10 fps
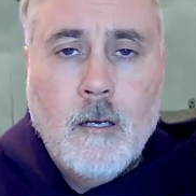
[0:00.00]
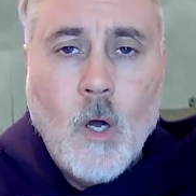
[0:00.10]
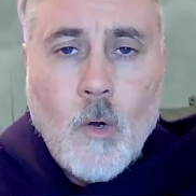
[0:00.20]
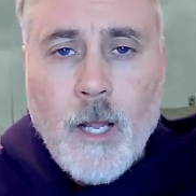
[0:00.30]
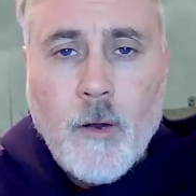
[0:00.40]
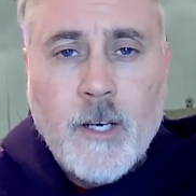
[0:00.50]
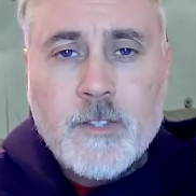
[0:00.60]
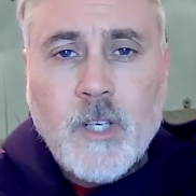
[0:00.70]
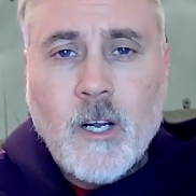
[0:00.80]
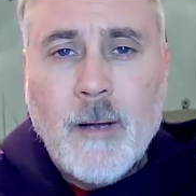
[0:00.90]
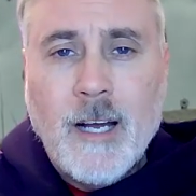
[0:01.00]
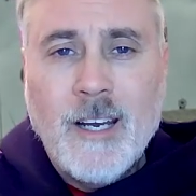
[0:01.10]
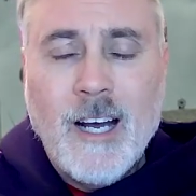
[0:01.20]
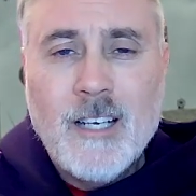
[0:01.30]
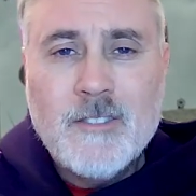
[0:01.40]
Okay, we're here to talk about
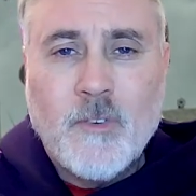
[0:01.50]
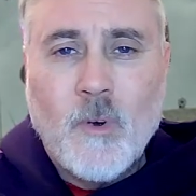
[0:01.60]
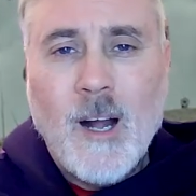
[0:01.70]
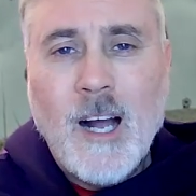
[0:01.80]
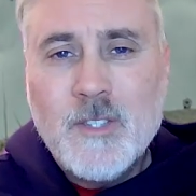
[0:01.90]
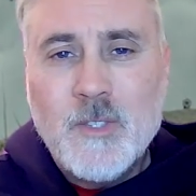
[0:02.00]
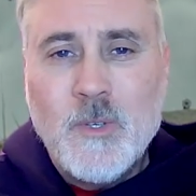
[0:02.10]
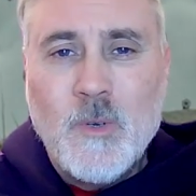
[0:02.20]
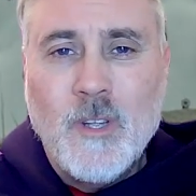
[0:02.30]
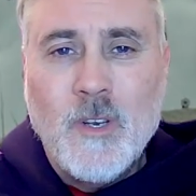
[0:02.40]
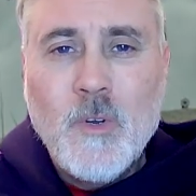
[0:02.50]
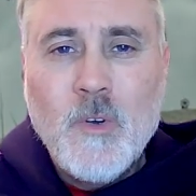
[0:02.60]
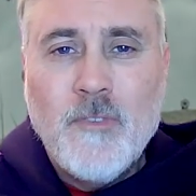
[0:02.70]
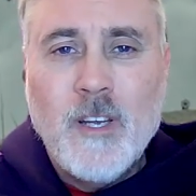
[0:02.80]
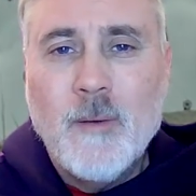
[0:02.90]
Nosferatu, the
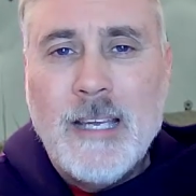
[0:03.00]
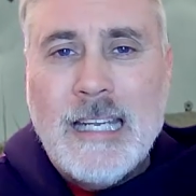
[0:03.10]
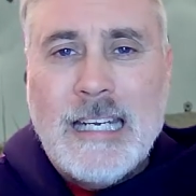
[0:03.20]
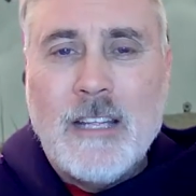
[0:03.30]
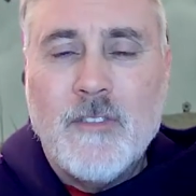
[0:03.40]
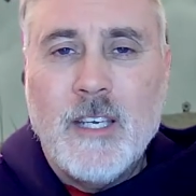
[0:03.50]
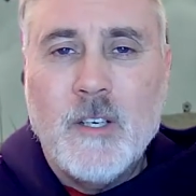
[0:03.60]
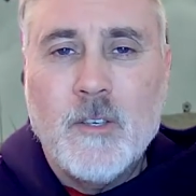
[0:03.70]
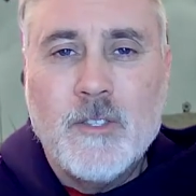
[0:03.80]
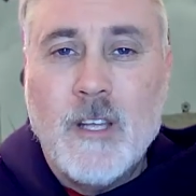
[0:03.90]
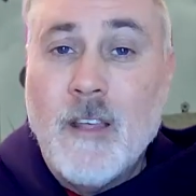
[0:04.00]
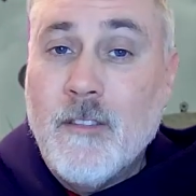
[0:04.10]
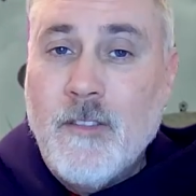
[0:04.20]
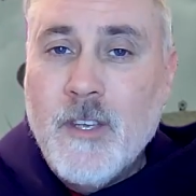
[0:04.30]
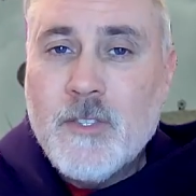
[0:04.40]
new film hitting theaters
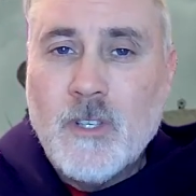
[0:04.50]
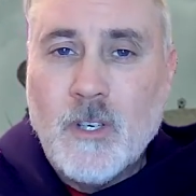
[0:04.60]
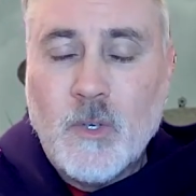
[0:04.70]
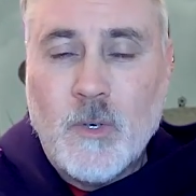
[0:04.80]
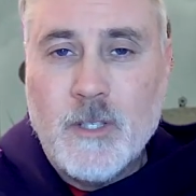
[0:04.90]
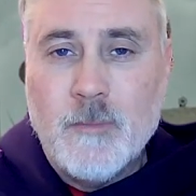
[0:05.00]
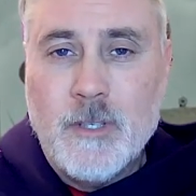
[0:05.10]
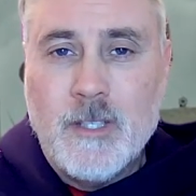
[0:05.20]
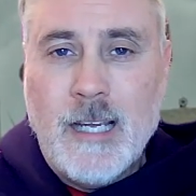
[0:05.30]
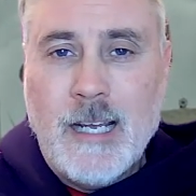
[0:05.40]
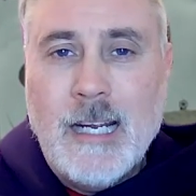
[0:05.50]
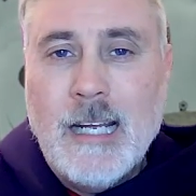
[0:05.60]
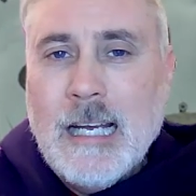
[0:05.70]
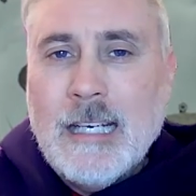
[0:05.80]
this Christmas Day.